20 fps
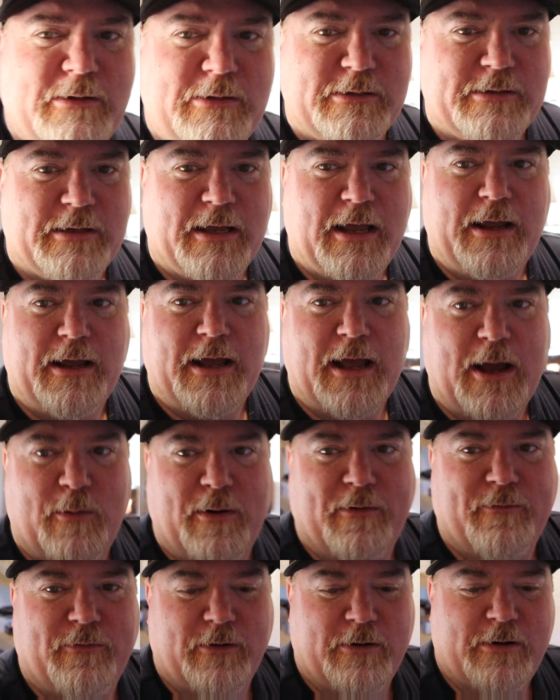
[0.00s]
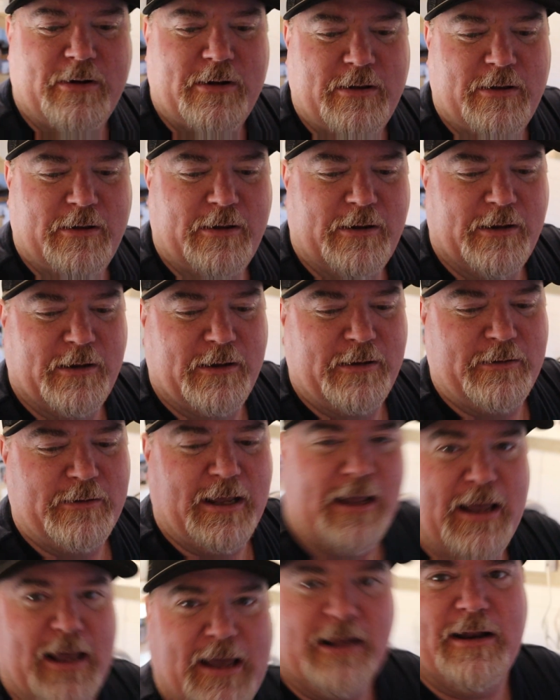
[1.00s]
just however
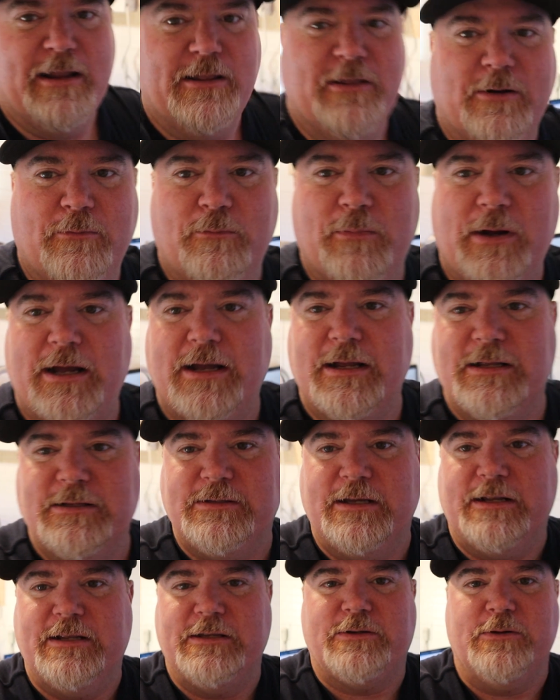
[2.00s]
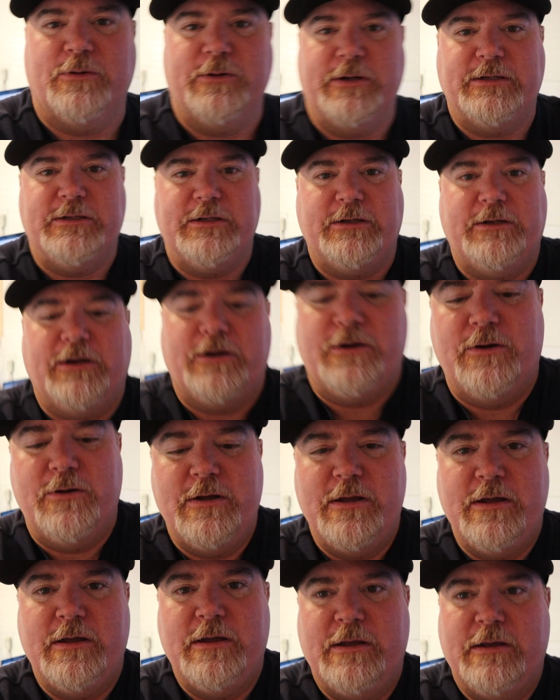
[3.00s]
they had in their minds that it's going to go,
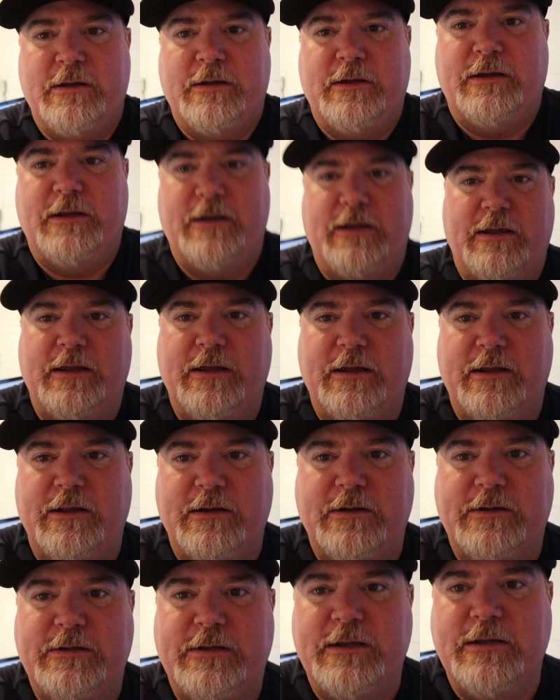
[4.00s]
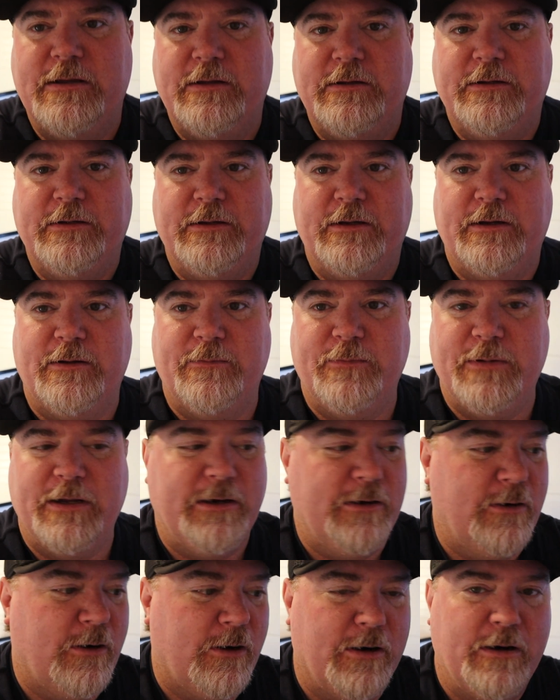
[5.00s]
and
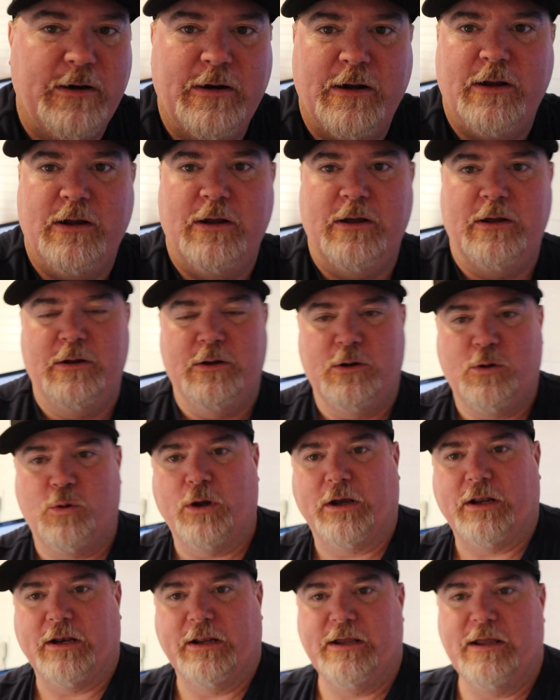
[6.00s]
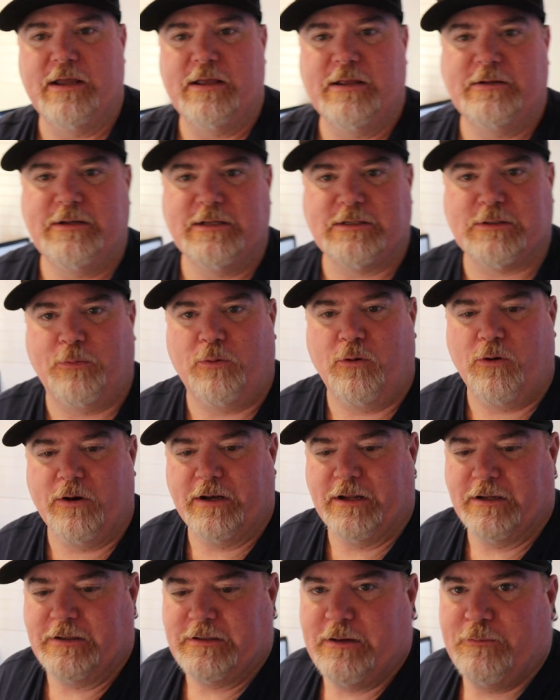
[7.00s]
they are quickly
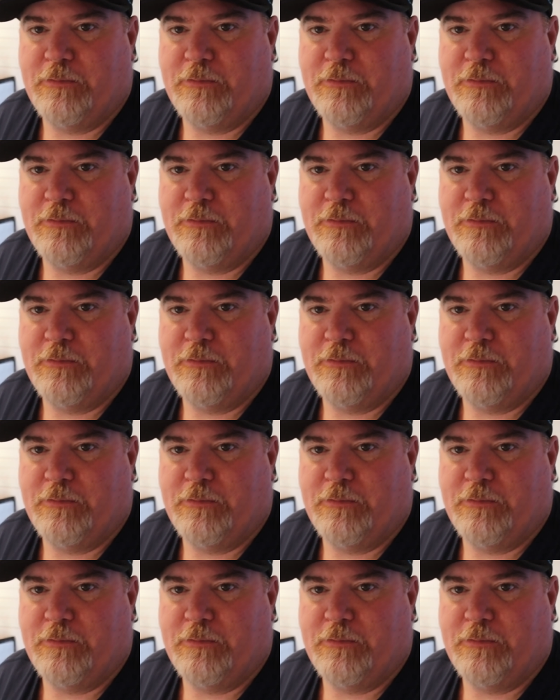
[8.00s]
disappointed